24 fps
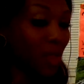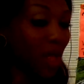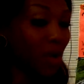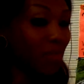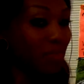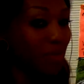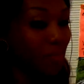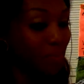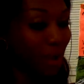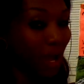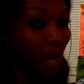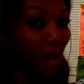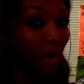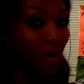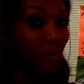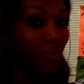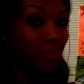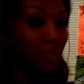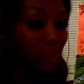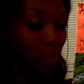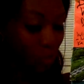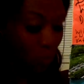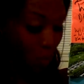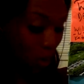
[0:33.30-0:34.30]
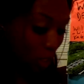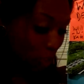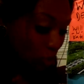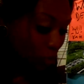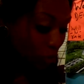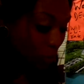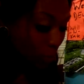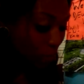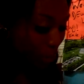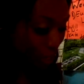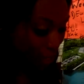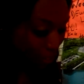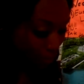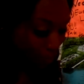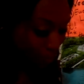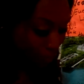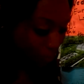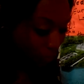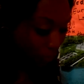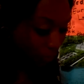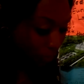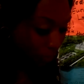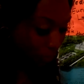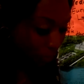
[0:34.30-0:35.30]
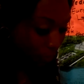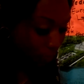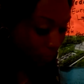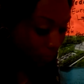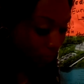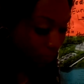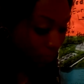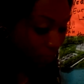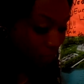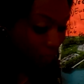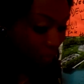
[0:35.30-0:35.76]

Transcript: of about 200 people.